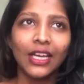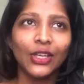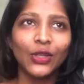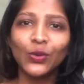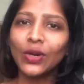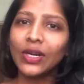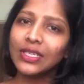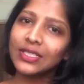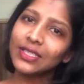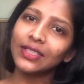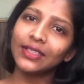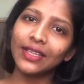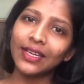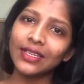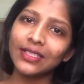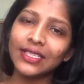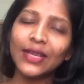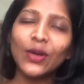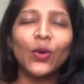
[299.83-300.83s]
you can't sit
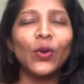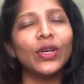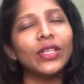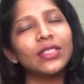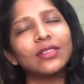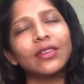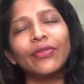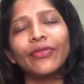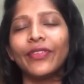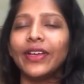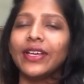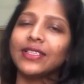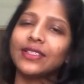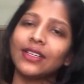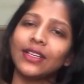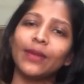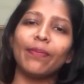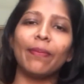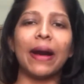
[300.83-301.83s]
there saying, oh, it's a phase,
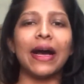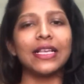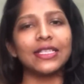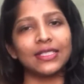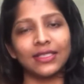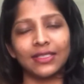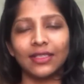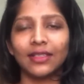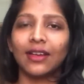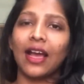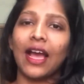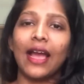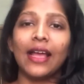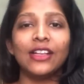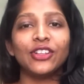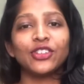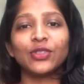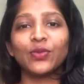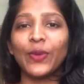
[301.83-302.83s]
it'll pass,
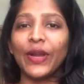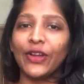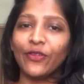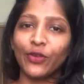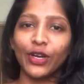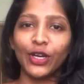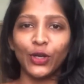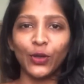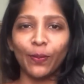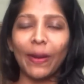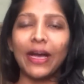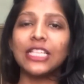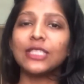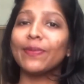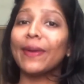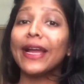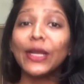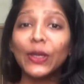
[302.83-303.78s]
I'll just wait for it to pass by.